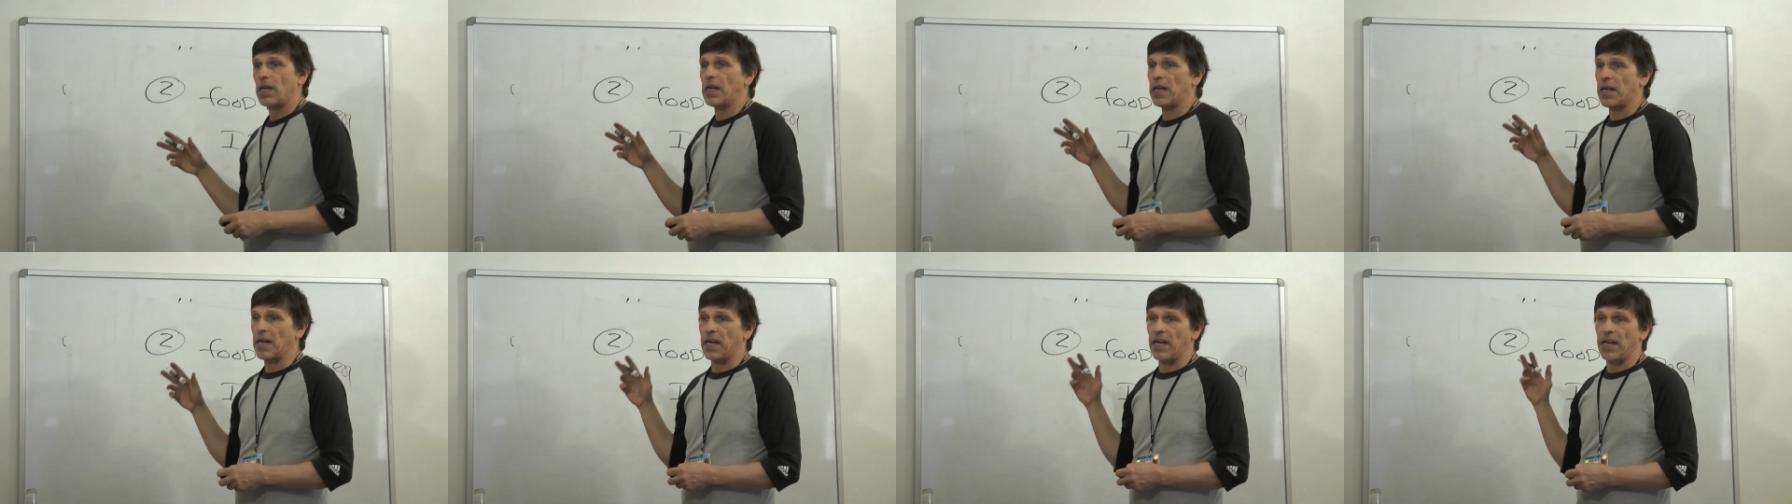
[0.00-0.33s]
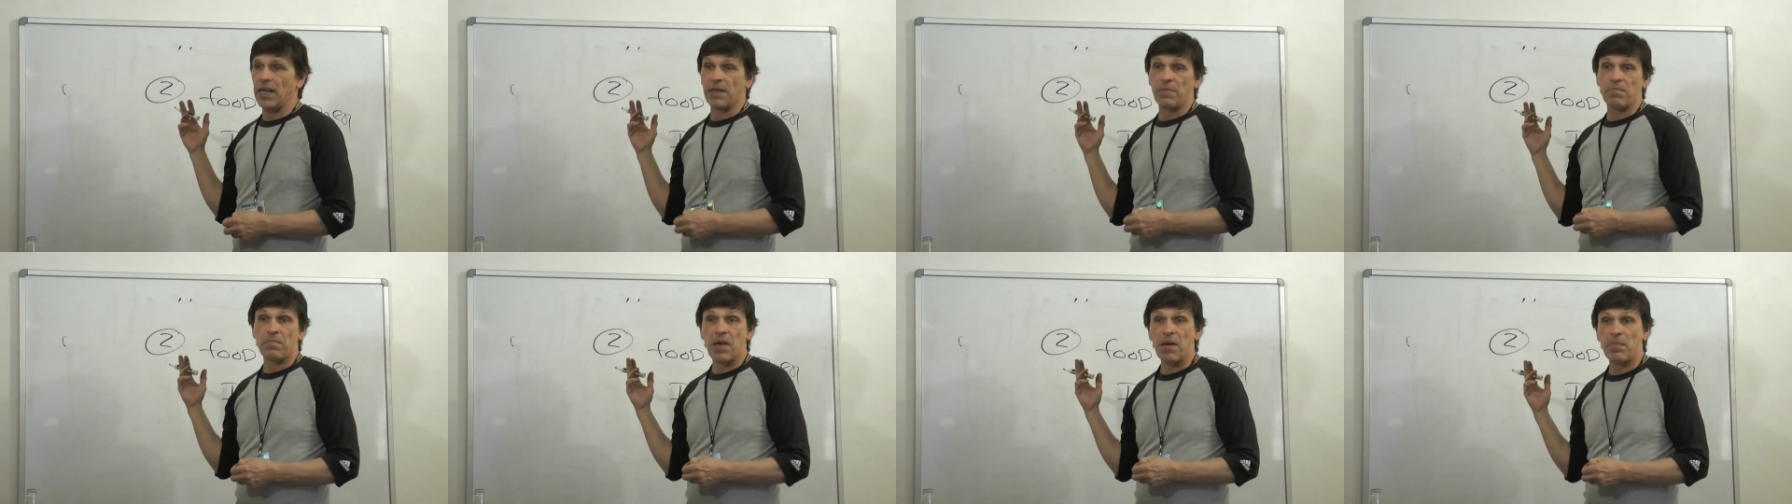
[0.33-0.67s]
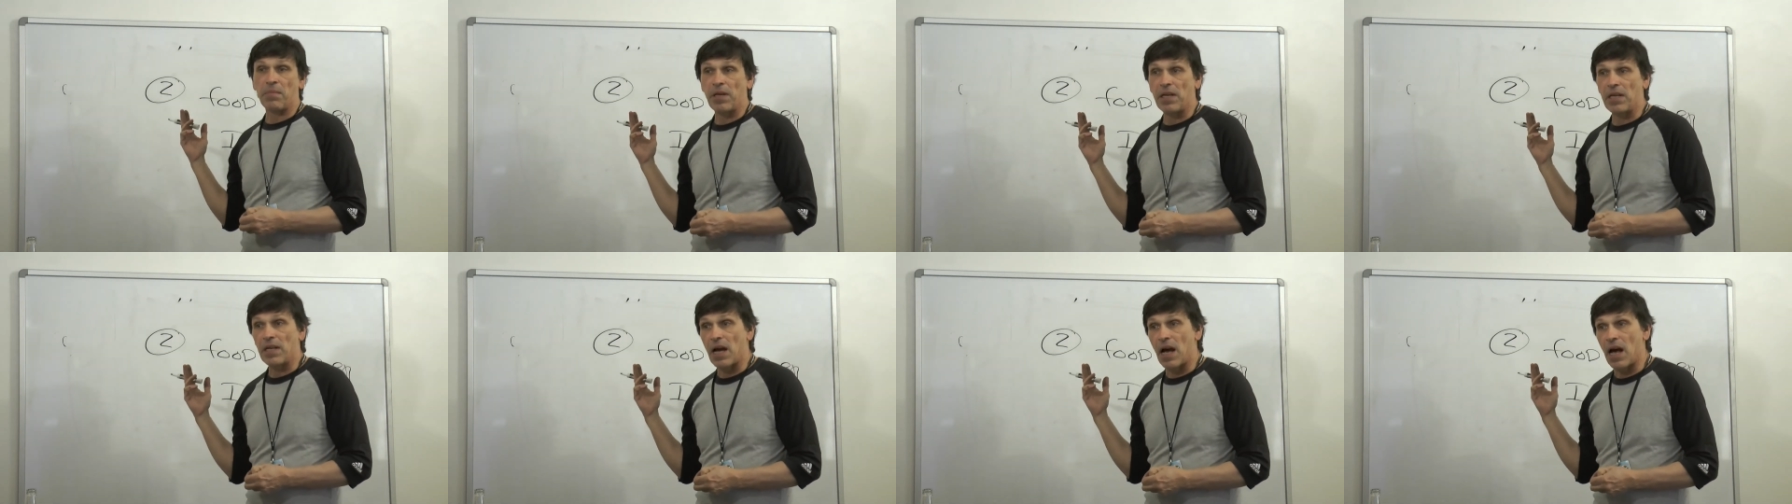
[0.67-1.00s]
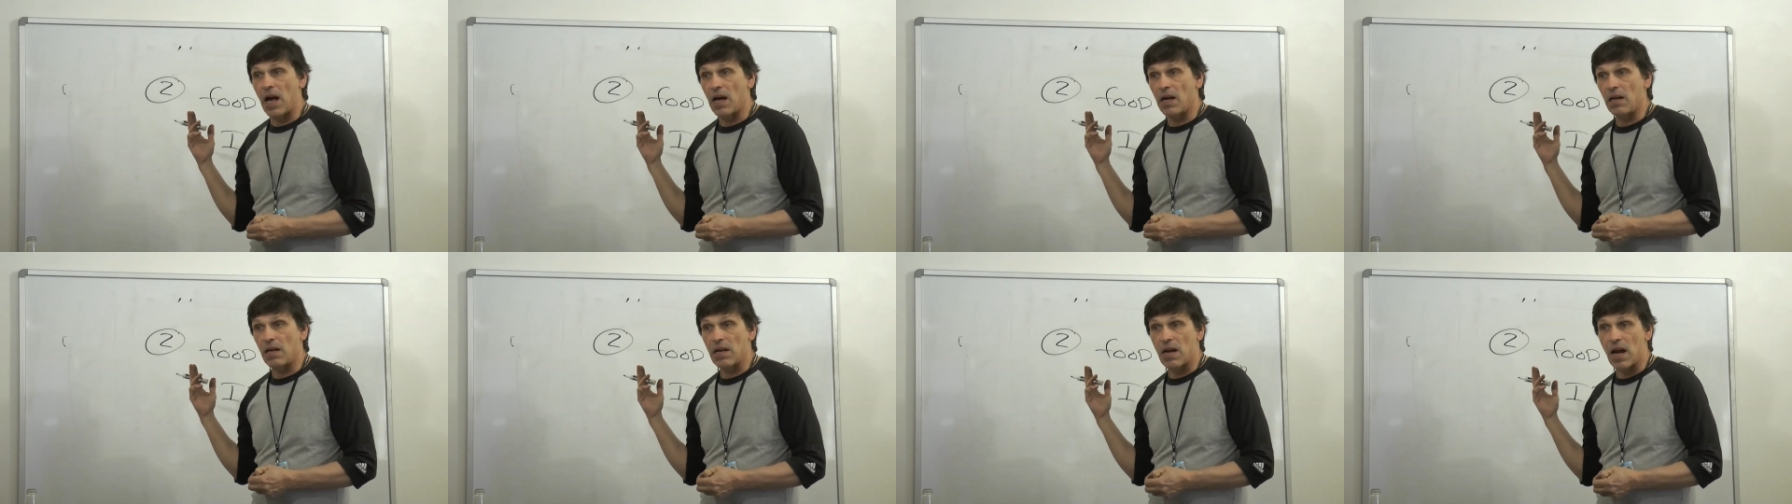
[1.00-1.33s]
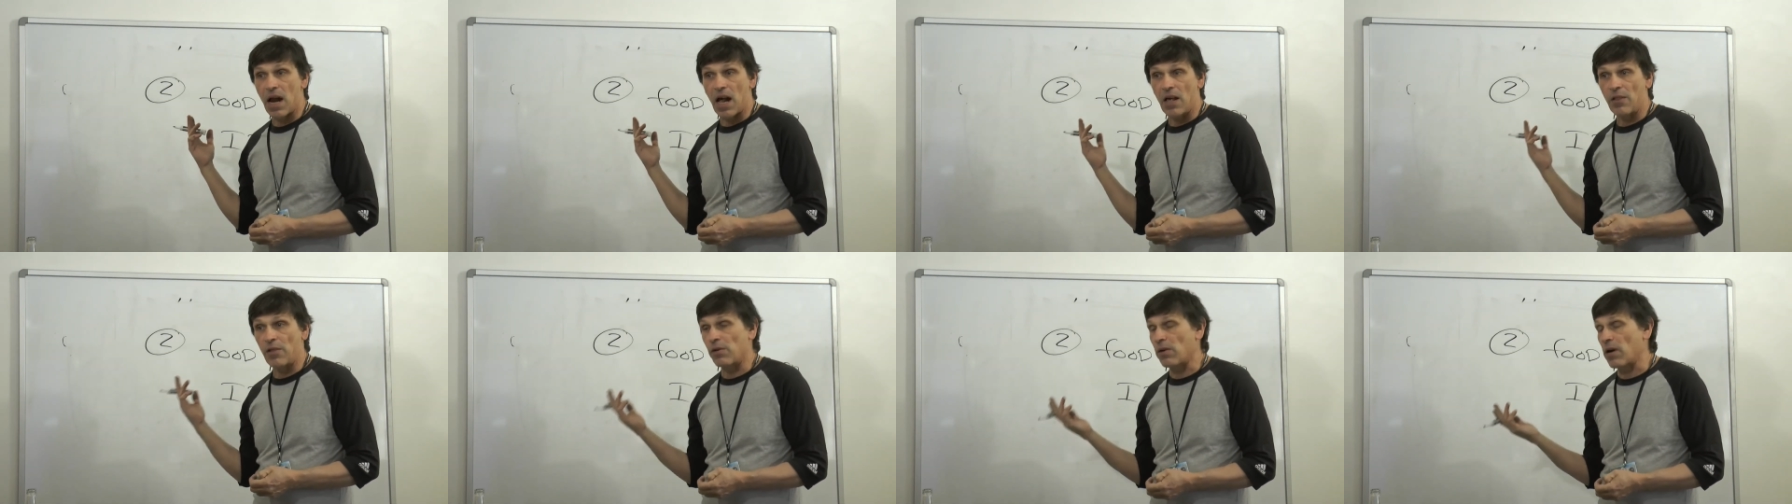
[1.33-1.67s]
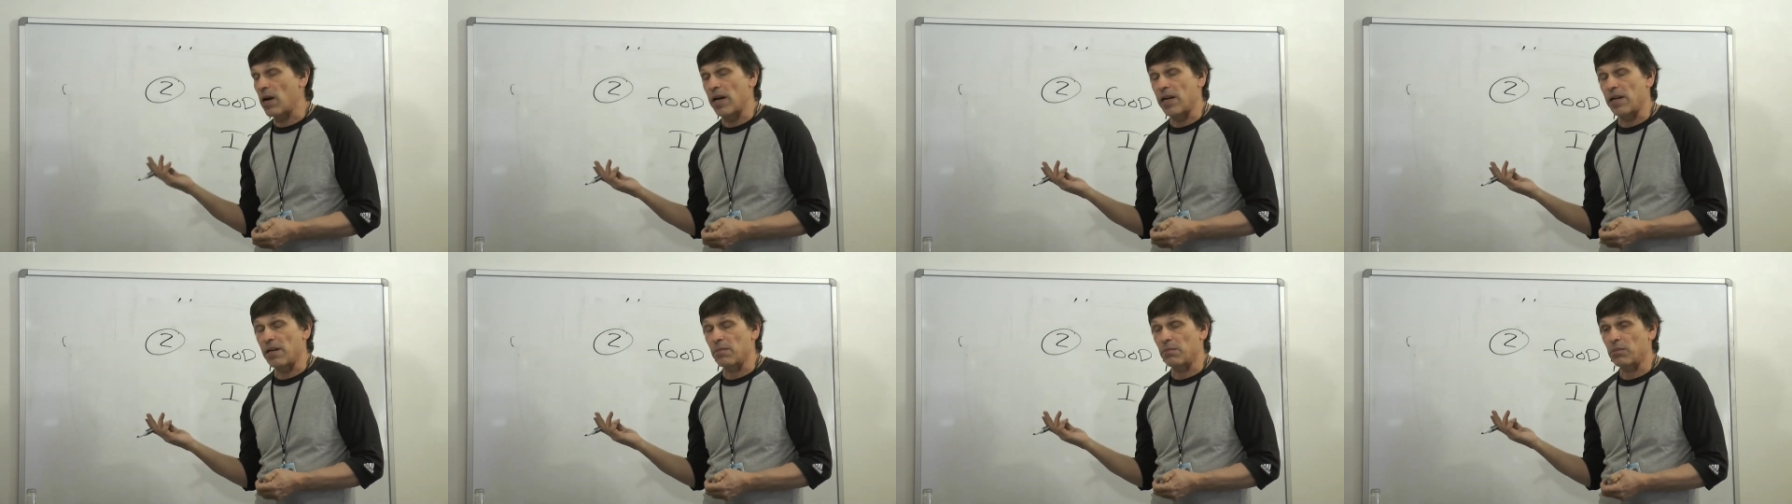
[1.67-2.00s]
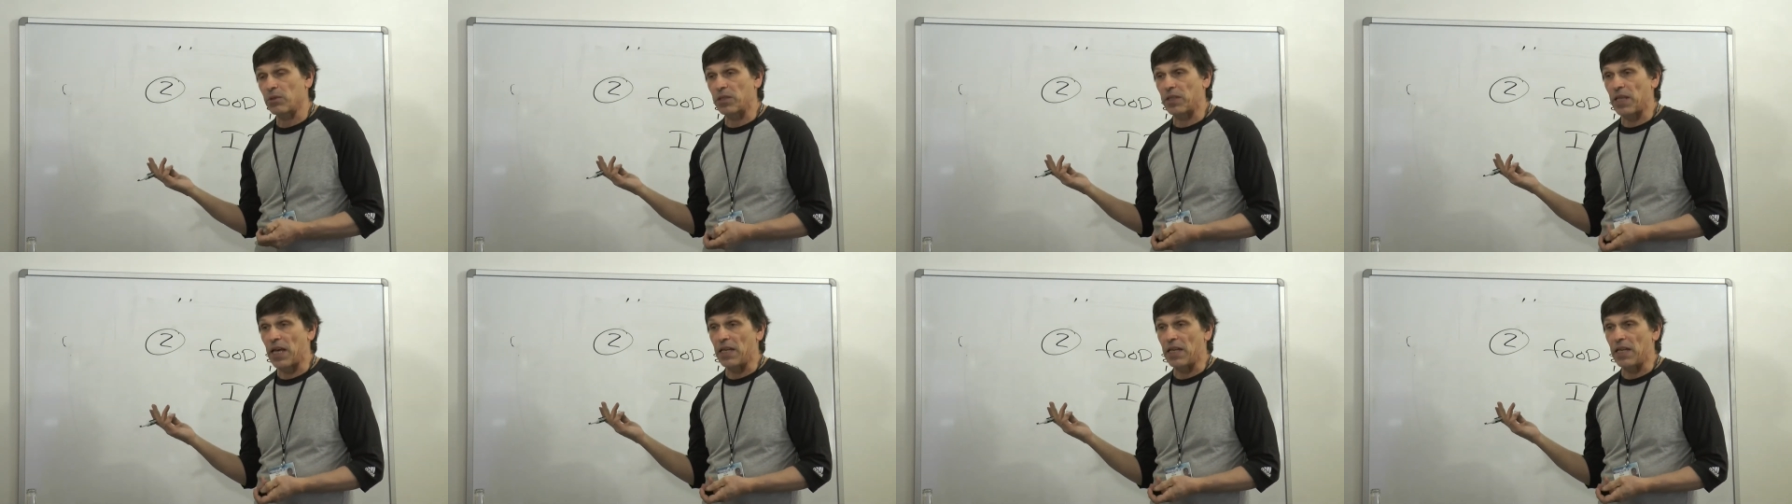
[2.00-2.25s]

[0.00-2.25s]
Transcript: and maybe other items